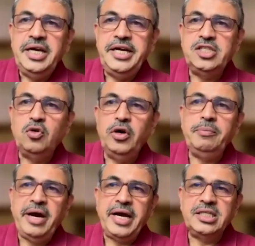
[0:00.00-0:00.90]
it's going
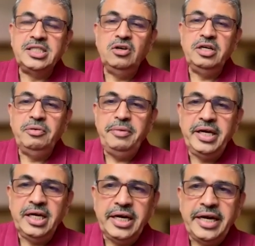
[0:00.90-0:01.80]
back. It's not even
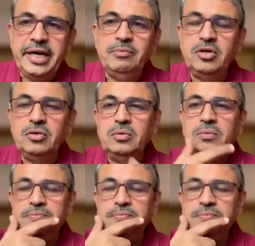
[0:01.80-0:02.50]
making an attempt to